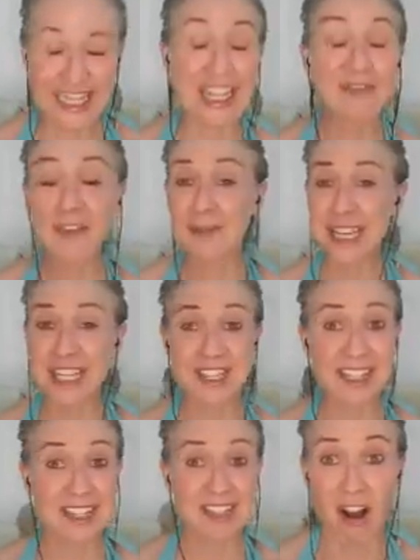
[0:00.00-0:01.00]

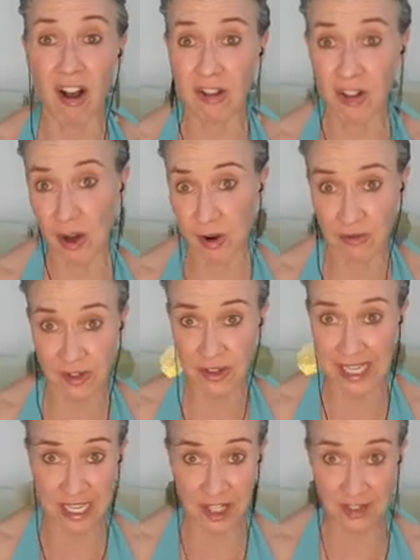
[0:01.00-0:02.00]
Inflammation is all over
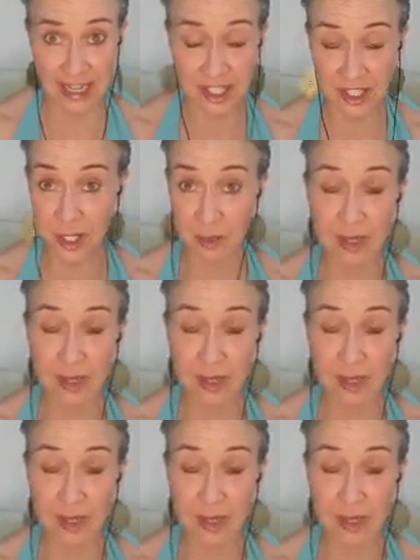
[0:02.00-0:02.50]
the internet too.